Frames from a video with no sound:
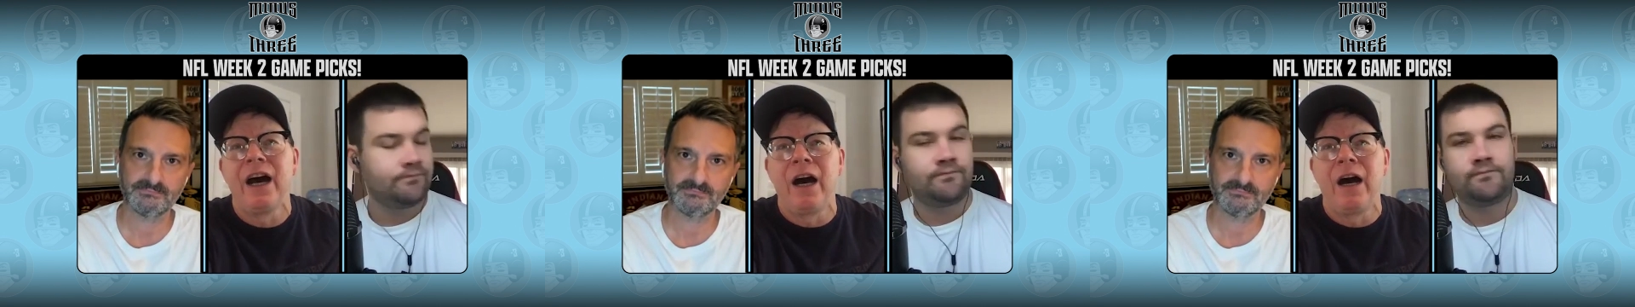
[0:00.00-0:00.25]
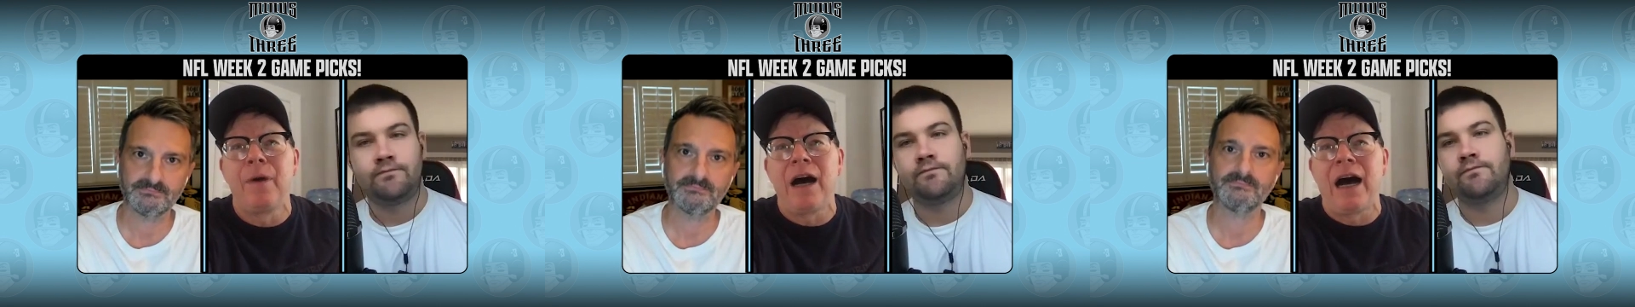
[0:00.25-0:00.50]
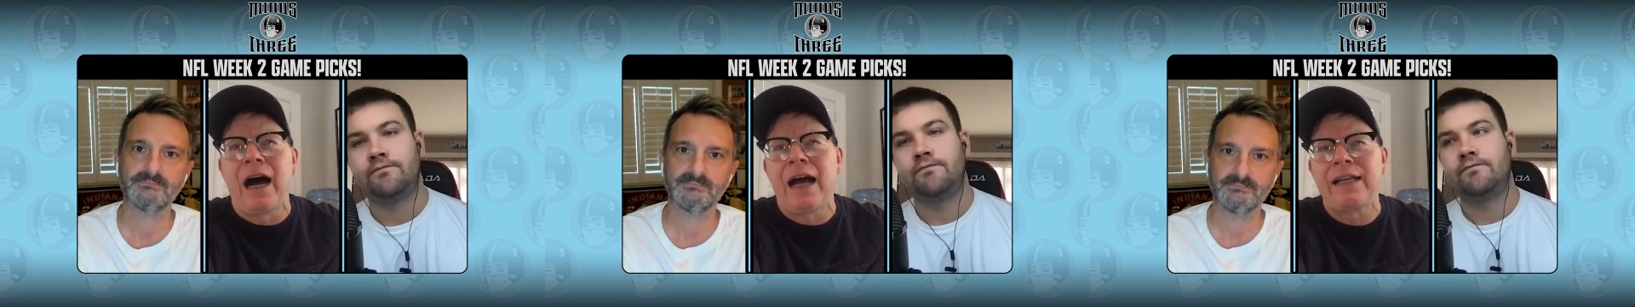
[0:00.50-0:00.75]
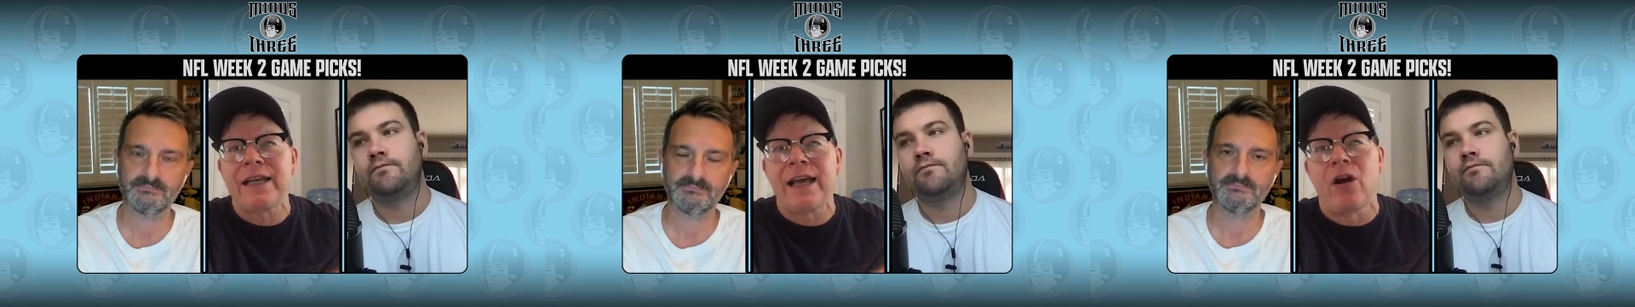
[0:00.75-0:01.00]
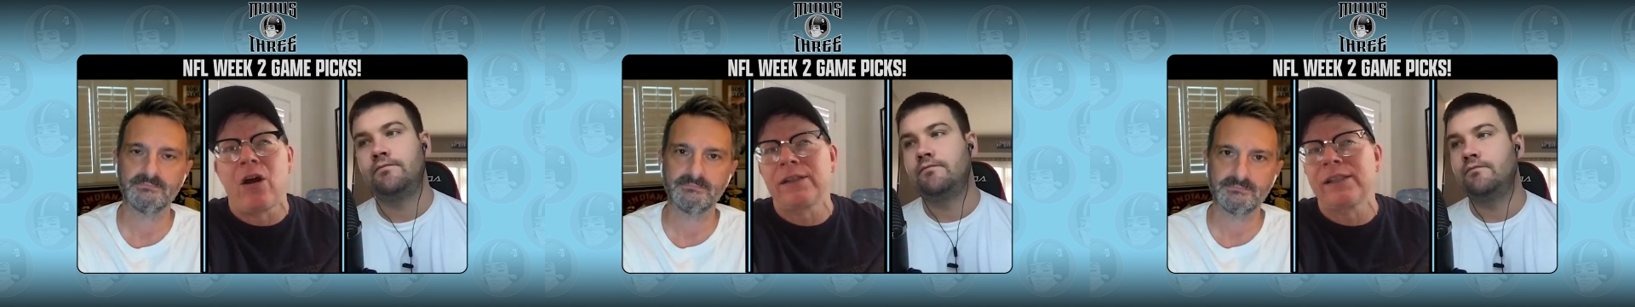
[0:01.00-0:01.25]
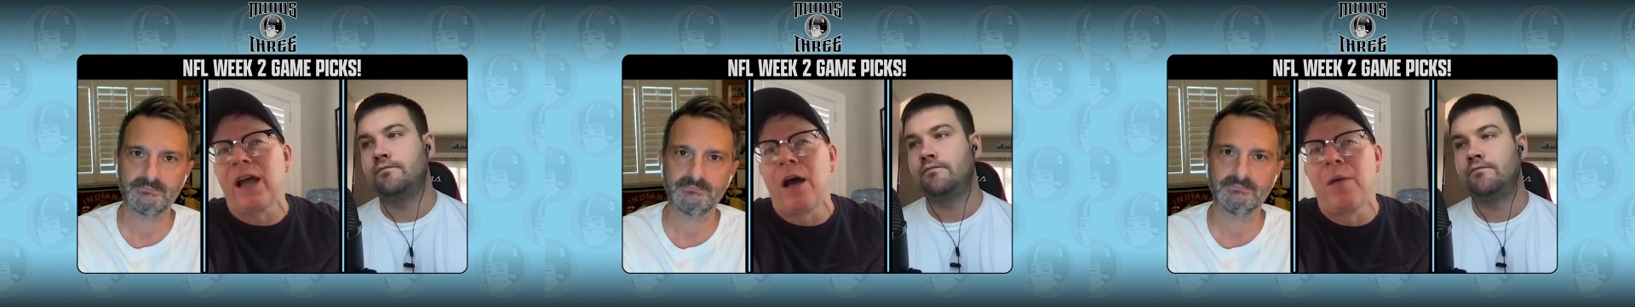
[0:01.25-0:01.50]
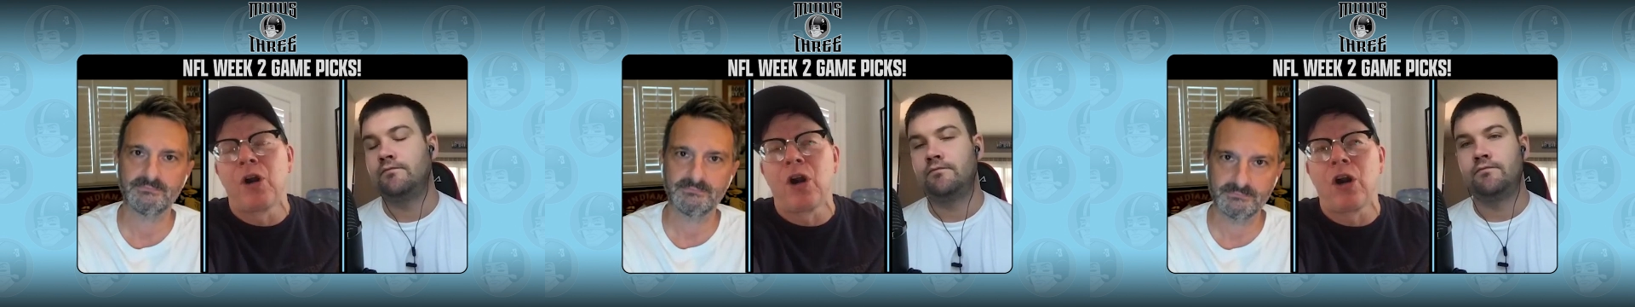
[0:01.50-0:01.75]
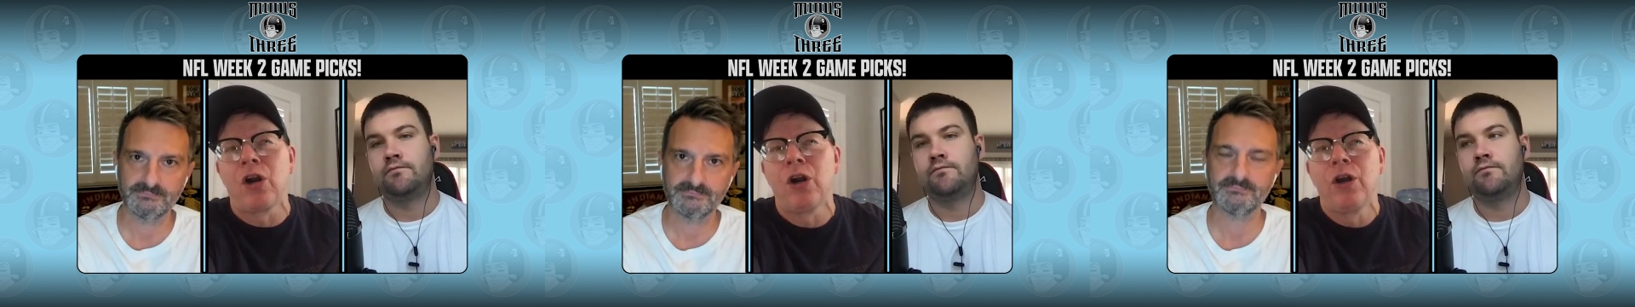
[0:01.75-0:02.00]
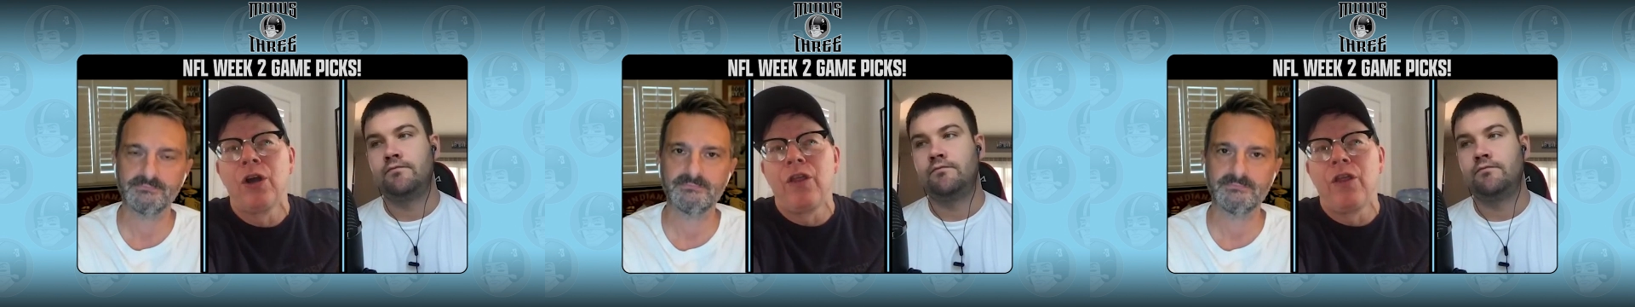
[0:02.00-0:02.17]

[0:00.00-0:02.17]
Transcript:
Speaker 1: Um, I said all summer